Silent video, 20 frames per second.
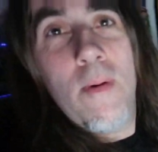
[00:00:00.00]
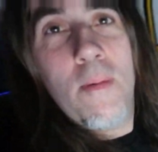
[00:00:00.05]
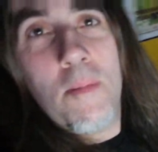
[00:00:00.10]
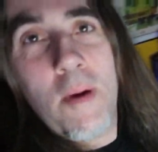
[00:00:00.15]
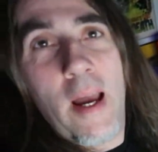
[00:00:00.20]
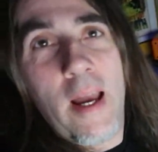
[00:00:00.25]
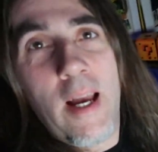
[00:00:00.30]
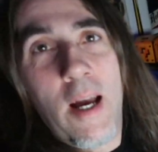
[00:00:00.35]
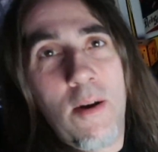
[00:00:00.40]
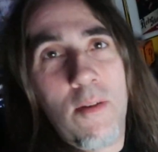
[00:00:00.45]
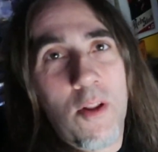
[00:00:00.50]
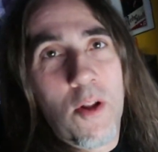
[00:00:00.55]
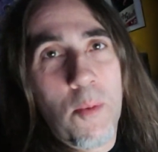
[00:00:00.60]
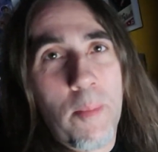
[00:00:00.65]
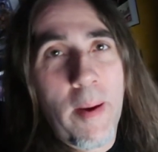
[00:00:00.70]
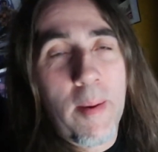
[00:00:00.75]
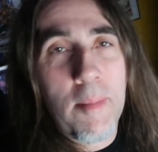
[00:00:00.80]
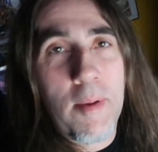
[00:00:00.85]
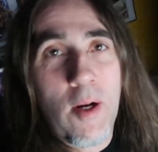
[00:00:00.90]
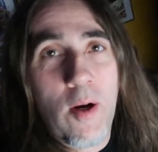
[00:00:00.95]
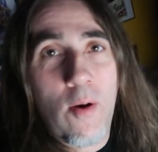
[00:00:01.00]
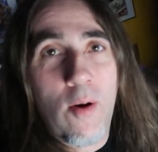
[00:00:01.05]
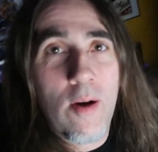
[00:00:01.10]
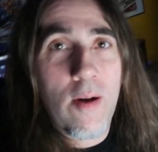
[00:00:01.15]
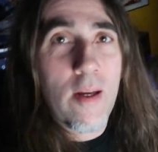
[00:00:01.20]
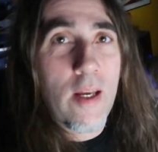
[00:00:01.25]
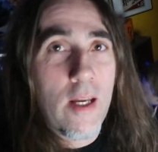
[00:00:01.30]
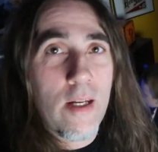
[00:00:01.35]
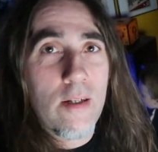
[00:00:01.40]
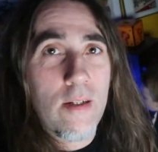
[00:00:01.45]
I'm gonna hang out with little baby
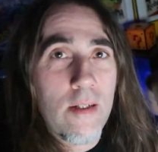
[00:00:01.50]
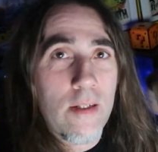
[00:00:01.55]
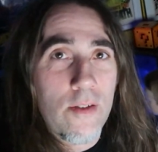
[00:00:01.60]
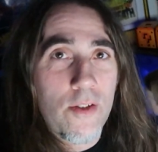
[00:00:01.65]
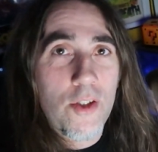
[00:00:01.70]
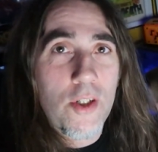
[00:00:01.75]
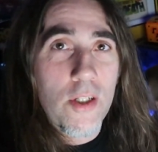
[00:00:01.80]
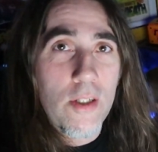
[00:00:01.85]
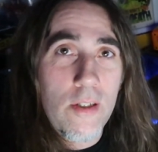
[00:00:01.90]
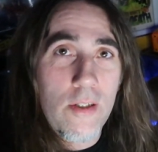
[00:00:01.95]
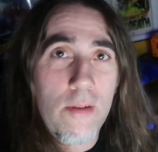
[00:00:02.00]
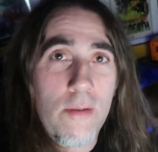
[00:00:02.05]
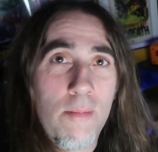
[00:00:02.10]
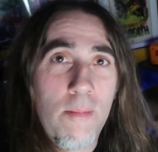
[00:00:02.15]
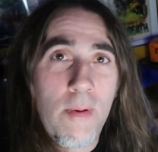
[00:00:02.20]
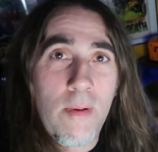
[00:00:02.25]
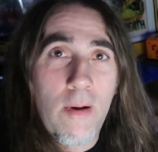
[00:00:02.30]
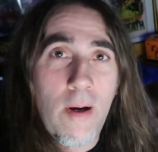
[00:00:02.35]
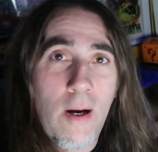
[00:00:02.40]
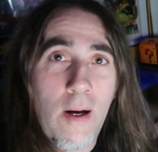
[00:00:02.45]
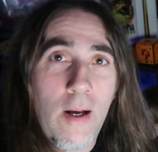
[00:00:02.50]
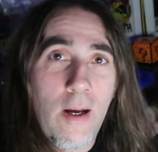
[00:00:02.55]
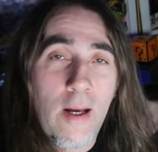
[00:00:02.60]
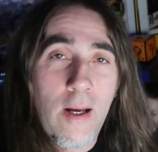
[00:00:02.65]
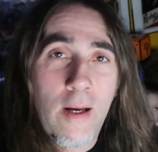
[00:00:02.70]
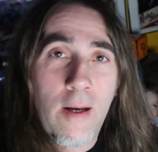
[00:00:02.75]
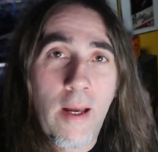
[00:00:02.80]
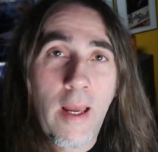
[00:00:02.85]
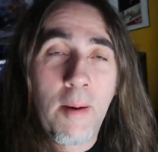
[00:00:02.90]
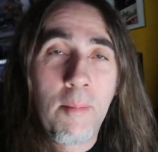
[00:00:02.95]
Noah, and she, she, uh,
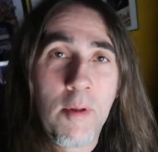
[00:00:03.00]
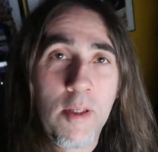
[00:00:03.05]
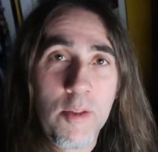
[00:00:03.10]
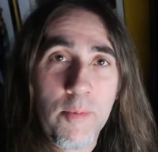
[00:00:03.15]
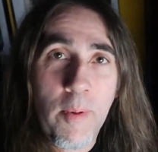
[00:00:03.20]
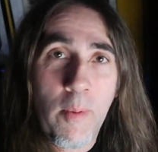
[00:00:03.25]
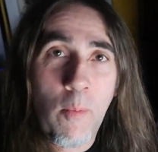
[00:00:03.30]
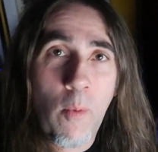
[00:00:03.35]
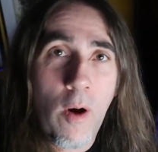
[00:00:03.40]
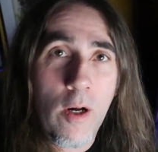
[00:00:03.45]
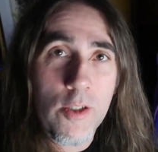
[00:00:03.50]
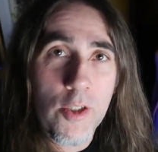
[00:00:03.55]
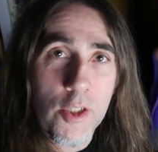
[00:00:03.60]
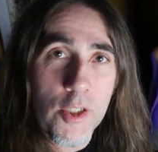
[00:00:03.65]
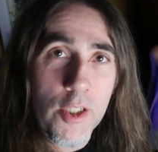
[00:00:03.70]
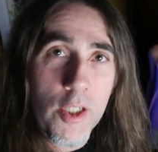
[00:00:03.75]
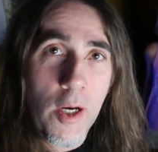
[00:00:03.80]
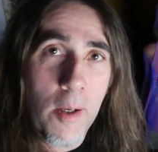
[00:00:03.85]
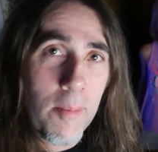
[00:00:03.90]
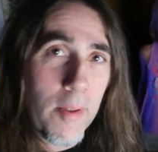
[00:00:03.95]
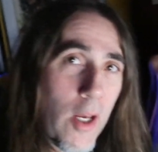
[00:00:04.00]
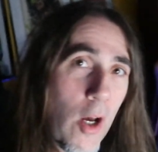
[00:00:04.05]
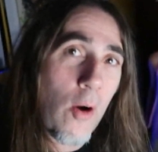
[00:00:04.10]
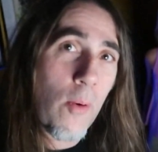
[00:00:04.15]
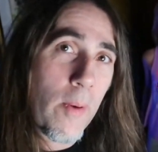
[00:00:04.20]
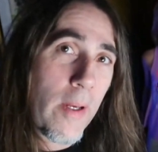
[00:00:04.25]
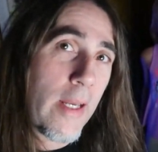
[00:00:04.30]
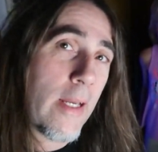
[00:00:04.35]
uh, Emily's been watching Shelby all